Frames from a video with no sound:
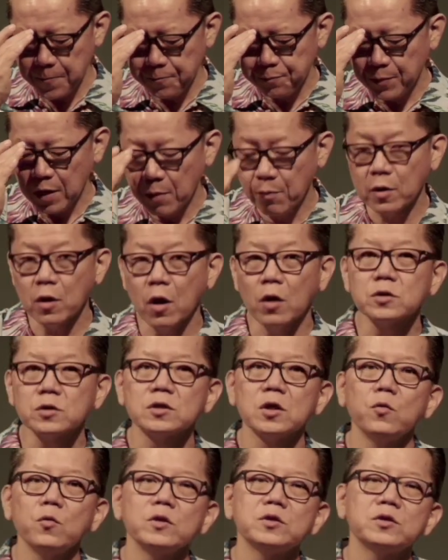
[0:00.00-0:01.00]
But
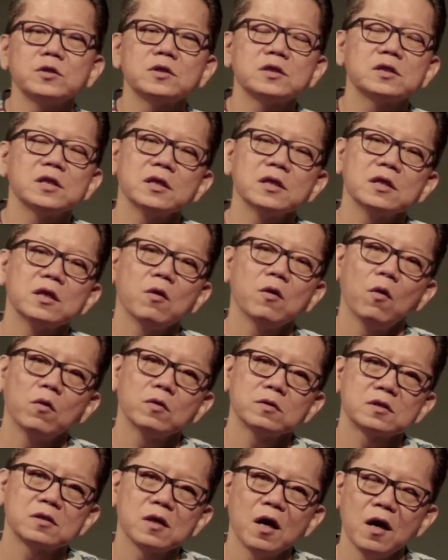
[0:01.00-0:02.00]
also, we should sing the
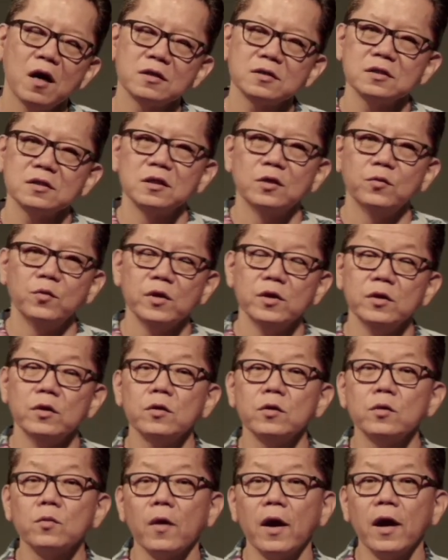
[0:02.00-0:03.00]
old songs in a
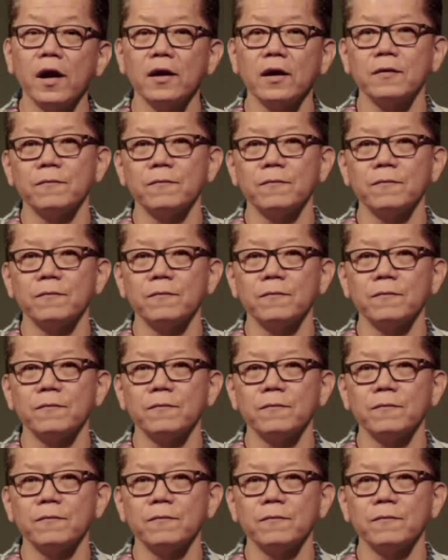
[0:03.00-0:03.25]
renewed way.